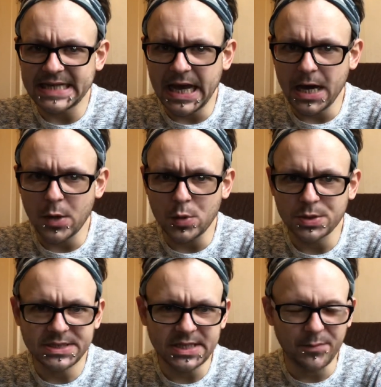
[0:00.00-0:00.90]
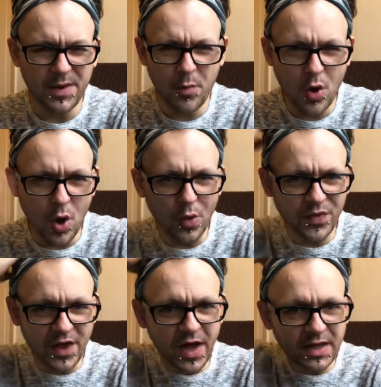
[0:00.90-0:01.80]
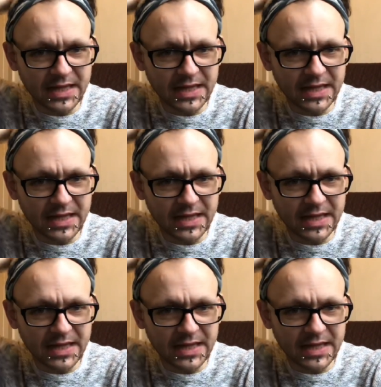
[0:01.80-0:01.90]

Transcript: house, and we were all there,